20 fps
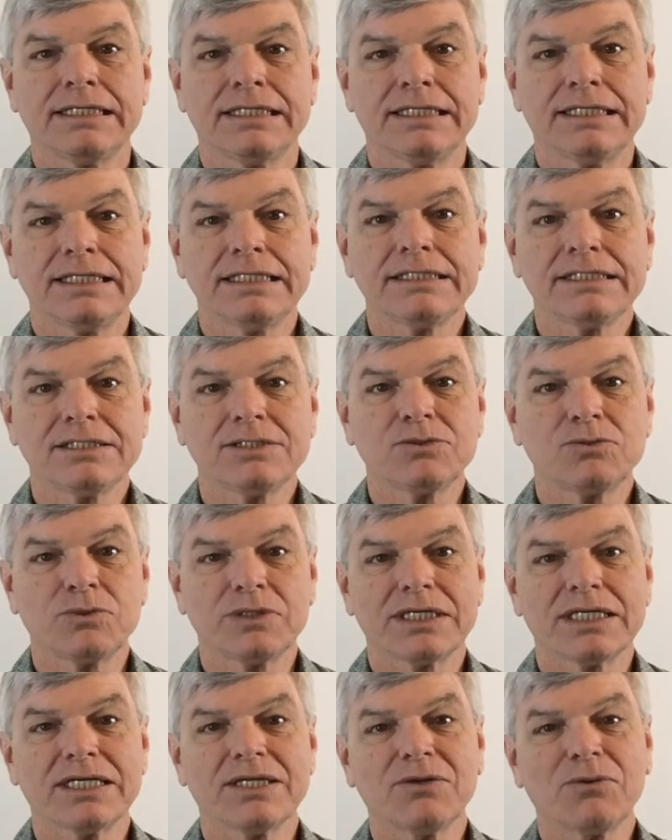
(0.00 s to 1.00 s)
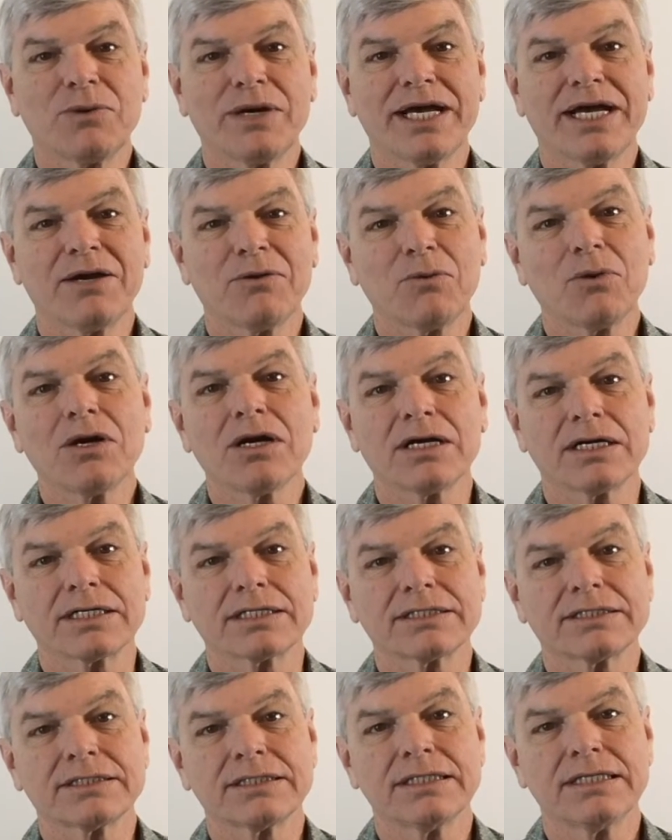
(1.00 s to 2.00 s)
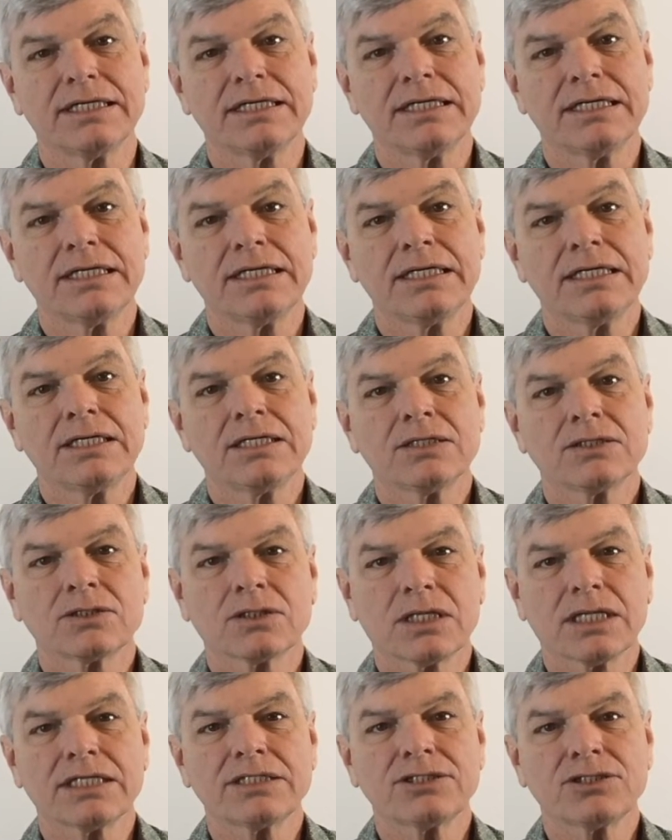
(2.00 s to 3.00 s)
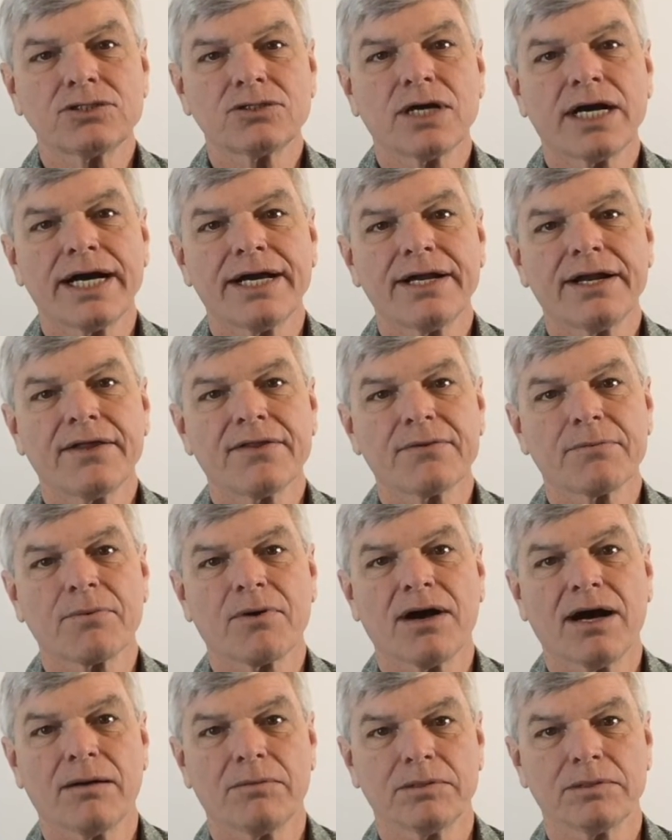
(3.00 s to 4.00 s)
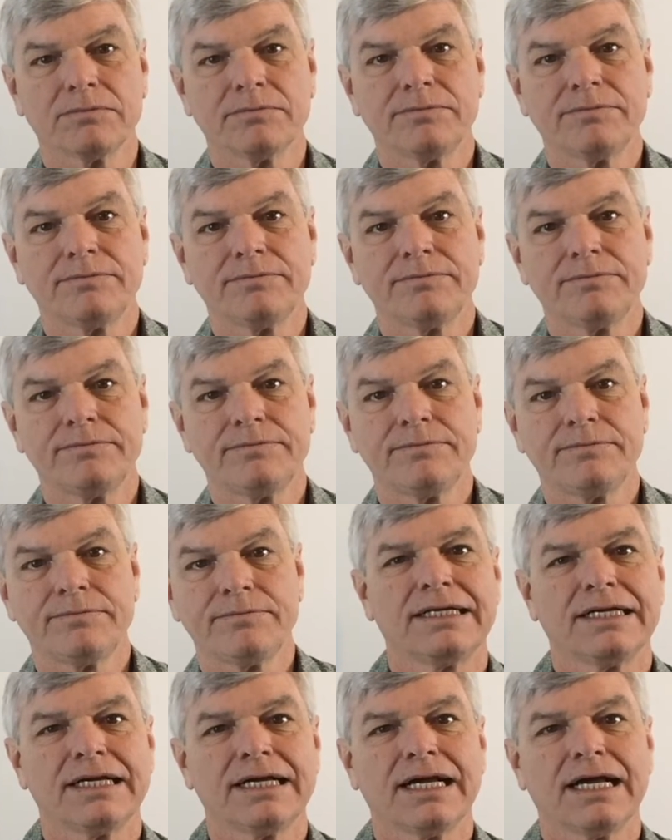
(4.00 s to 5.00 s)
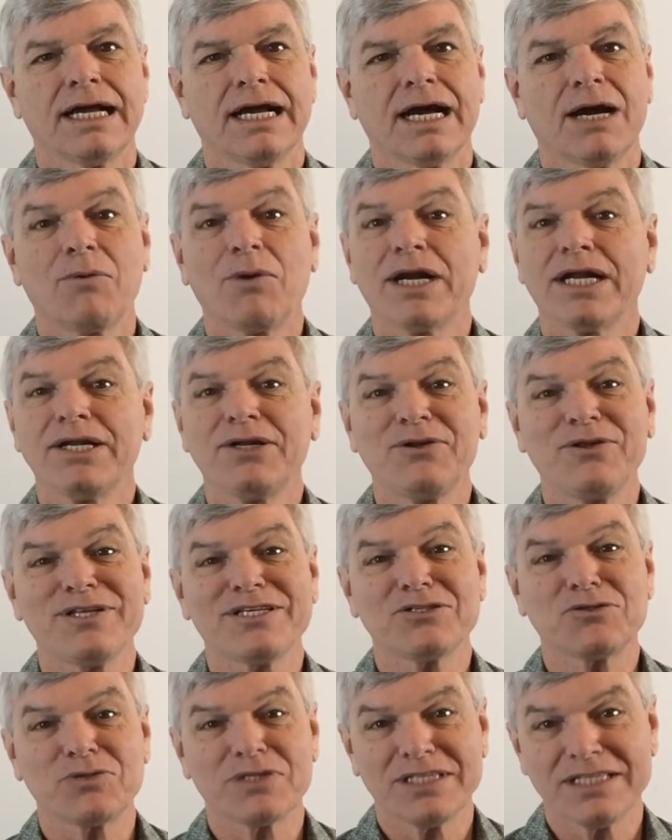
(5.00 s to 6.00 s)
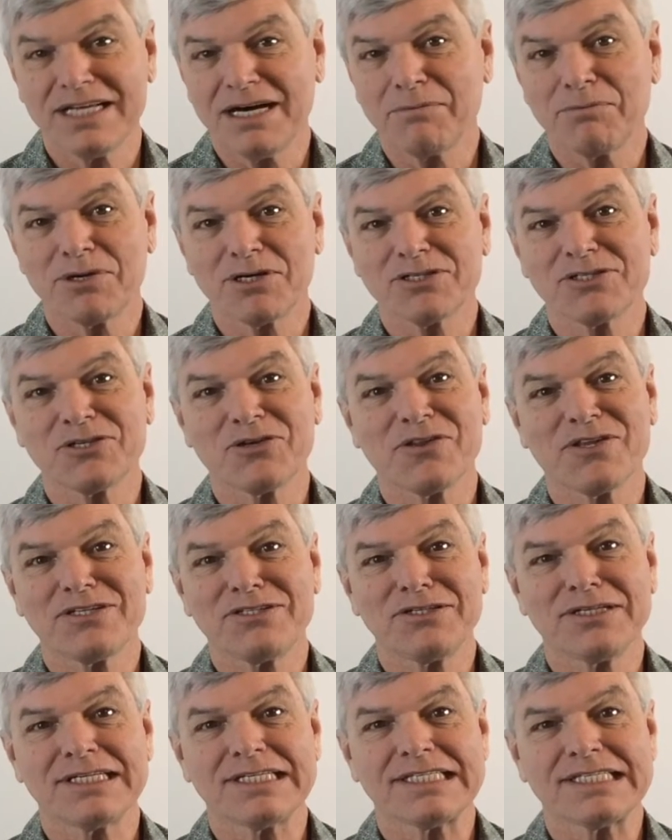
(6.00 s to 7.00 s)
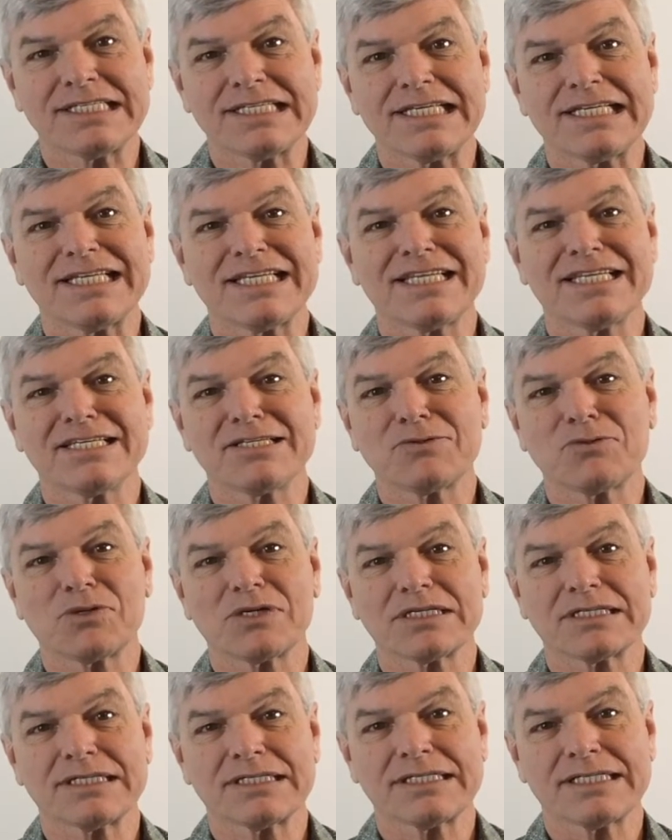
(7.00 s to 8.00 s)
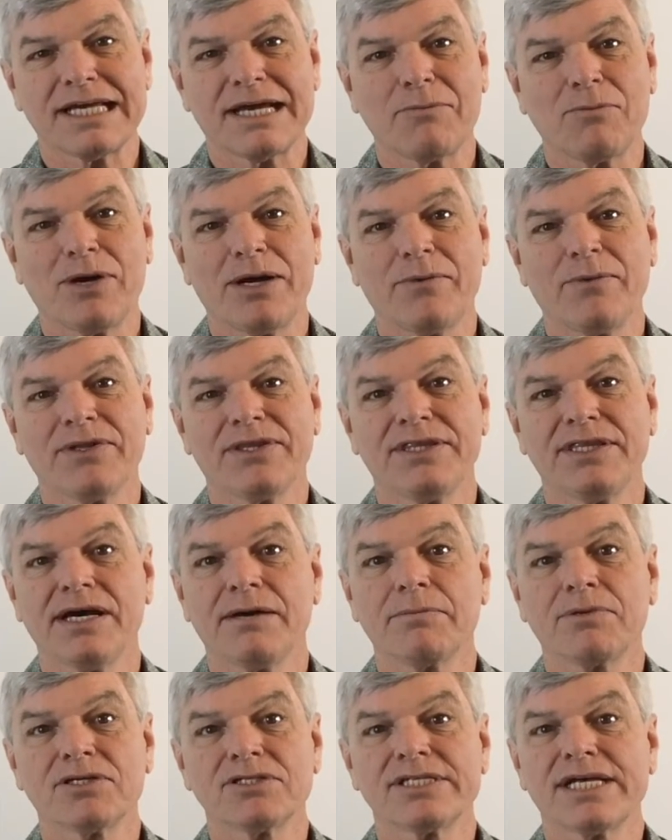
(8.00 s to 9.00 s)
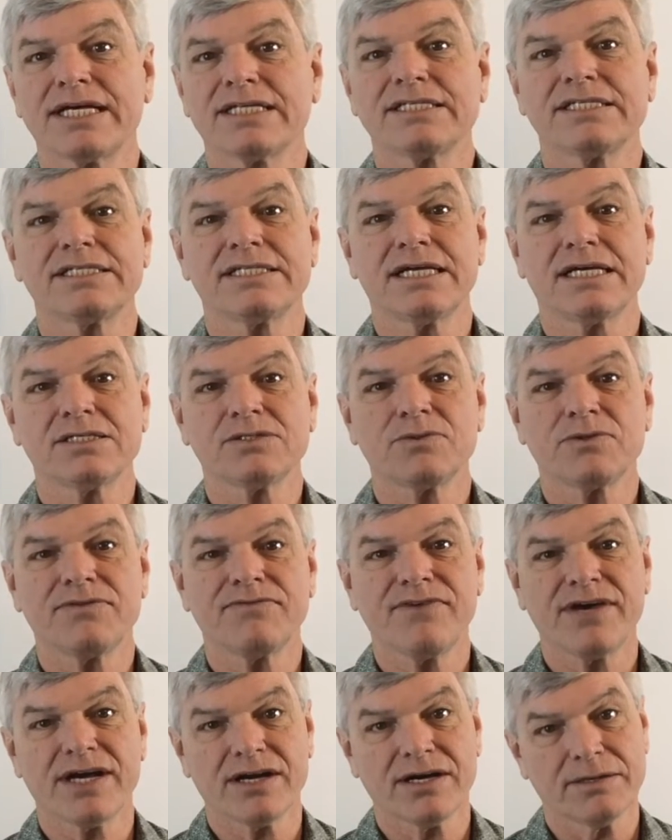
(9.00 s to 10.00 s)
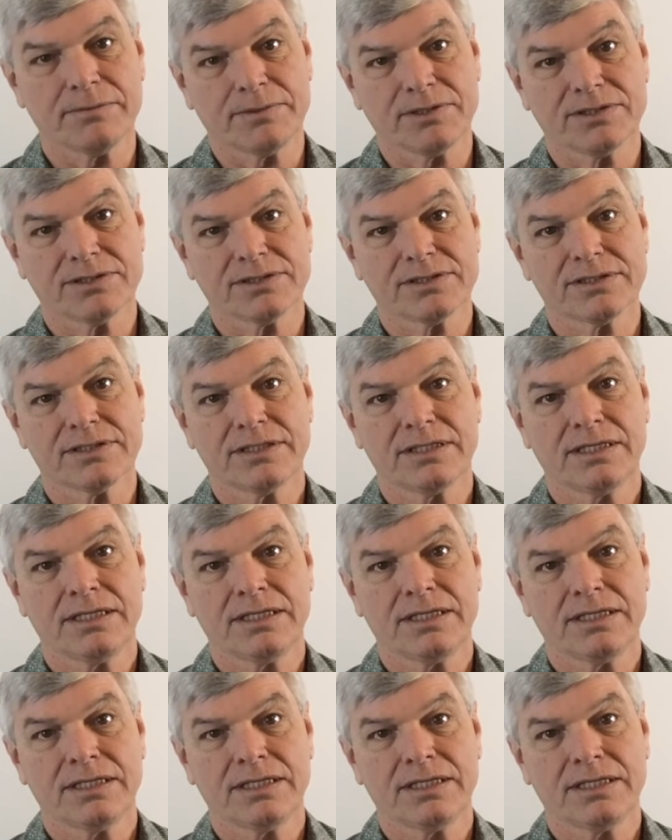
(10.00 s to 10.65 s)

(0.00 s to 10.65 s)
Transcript: This is really the way it works. So let's try another problem. I want to do this with numbers so that you can see that this works the same way with numbers as it does with variables.